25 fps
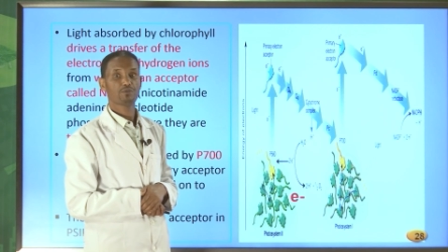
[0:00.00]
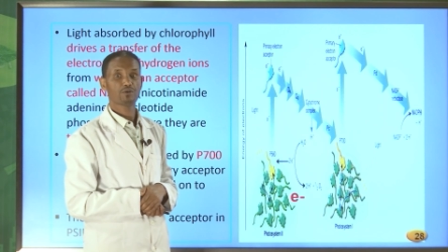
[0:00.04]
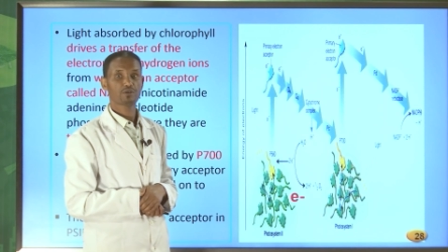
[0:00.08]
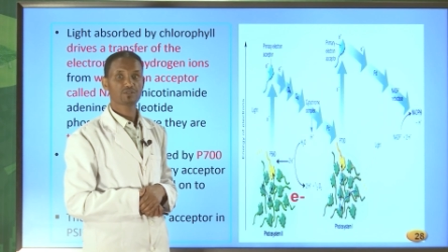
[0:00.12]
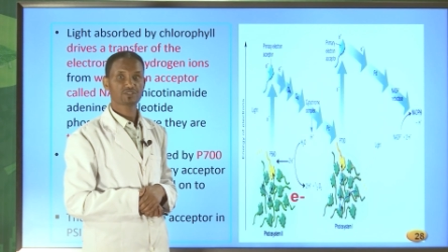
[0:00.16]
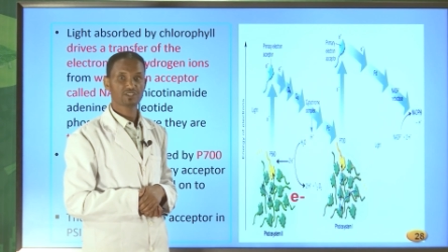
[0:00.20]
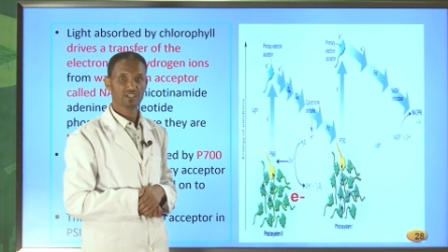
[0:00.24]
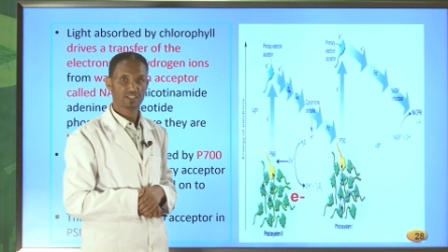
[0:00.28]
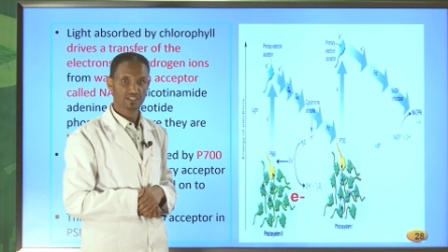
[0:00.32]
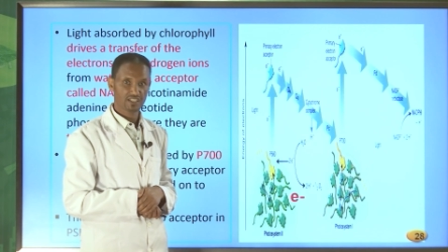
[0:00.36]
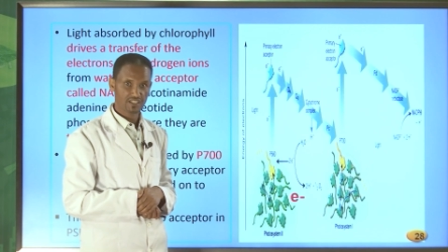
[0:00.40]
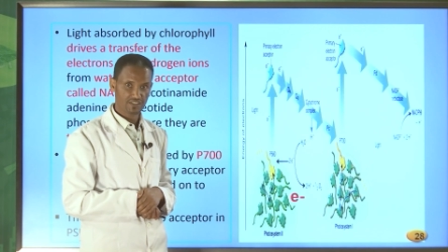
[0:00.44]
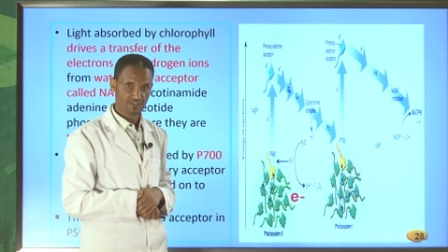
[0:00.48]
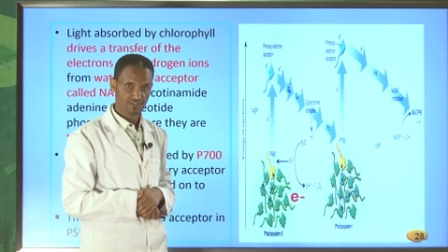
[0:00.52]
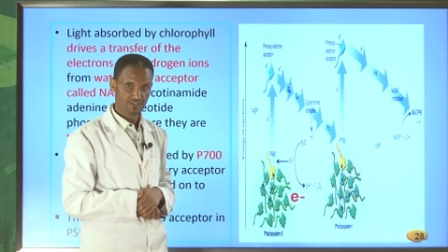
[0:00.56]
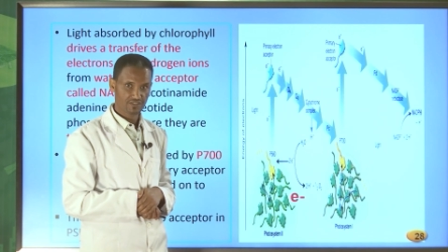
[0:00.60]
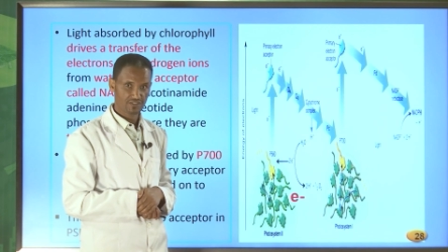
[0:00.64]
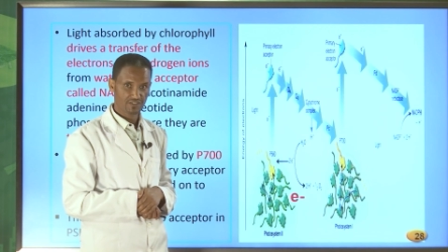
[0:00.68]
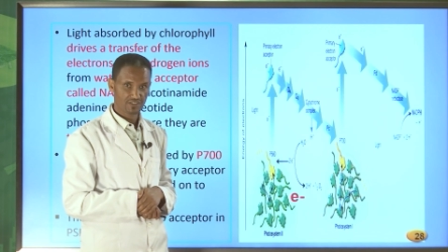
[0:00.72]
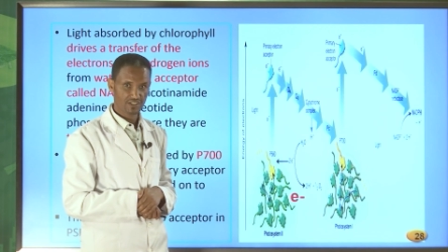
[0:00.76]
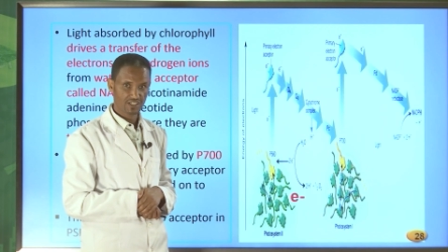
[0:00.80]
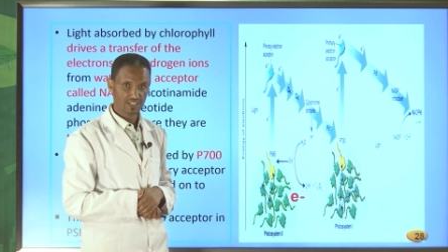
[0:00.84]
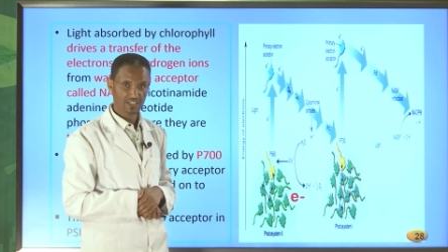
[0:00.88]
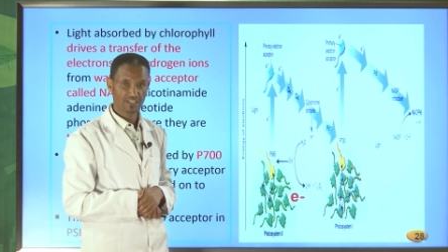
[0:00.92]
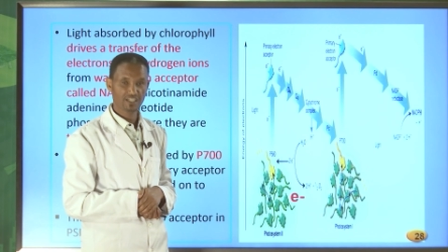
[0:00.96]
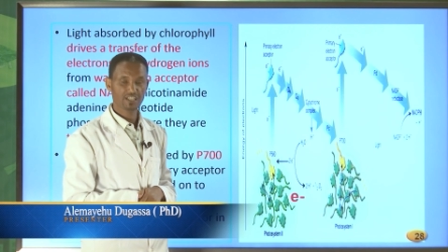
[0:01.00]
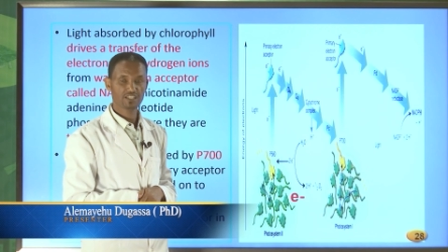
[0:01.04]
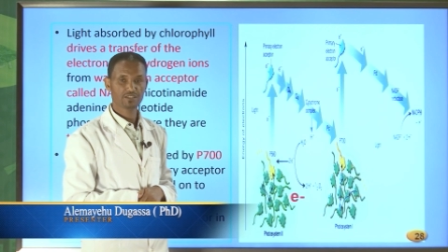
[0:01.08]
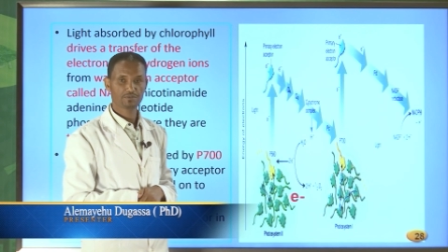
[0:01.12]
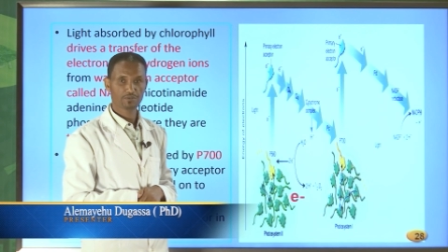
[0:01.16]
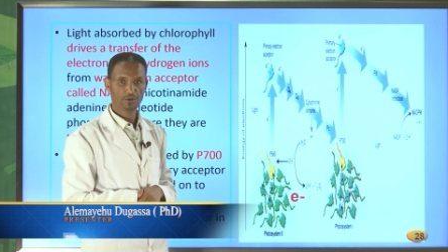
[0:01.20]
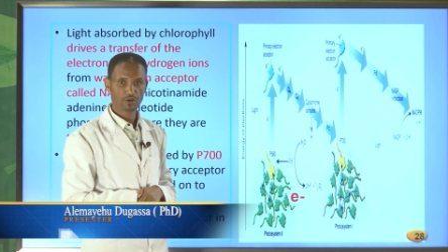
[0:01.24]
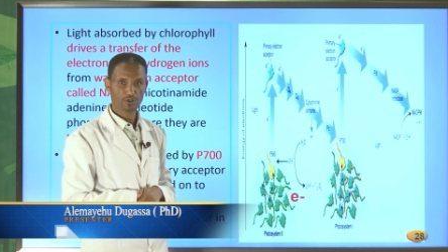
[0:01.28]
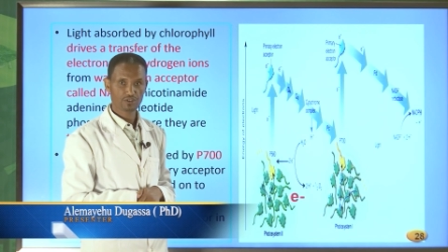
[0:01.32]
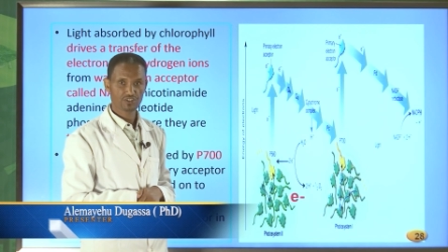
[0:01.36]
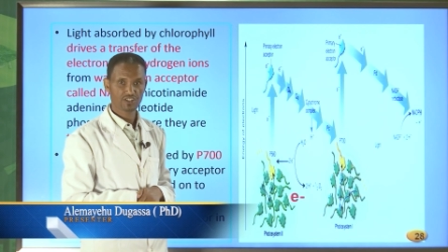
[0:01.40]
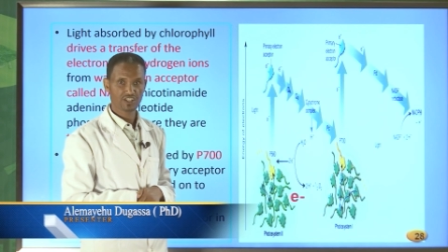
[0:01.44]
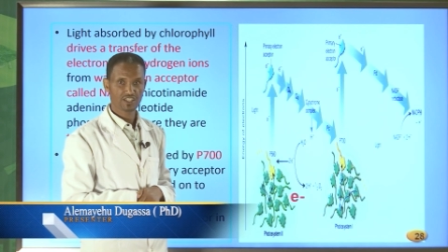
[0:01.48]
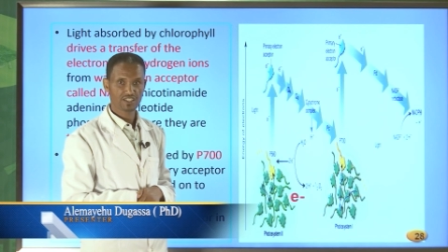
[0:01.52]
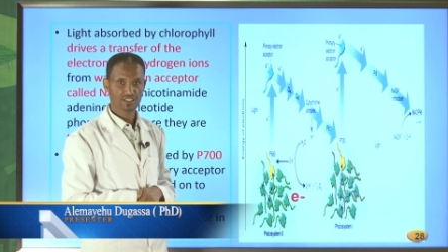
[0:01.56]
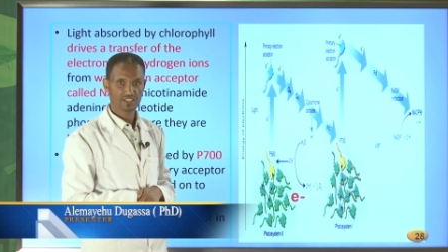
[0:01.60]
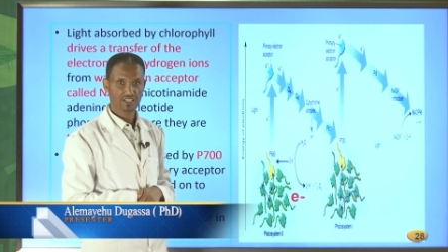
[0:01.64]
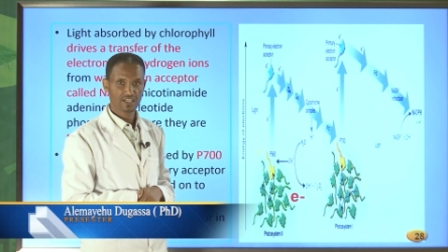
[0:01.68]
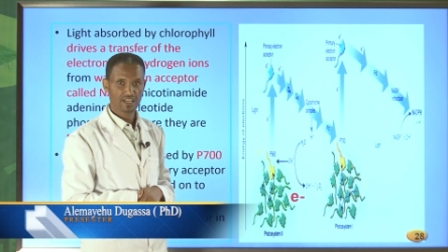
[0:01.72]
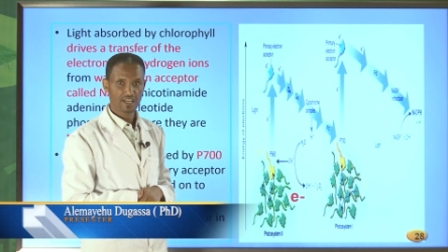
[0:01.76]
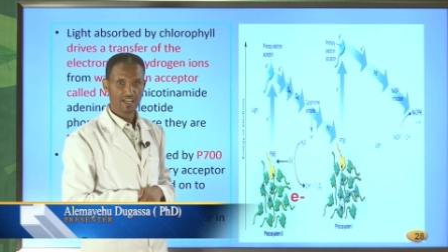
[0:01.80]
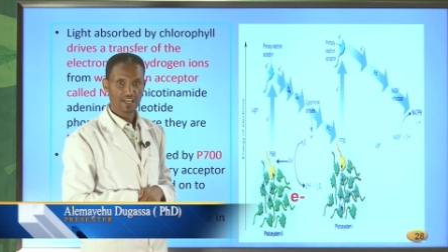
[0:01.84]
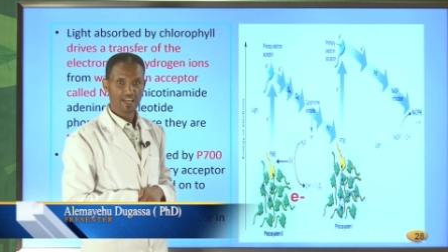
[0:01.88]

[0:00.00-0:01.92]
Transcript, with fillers: positive. In this process,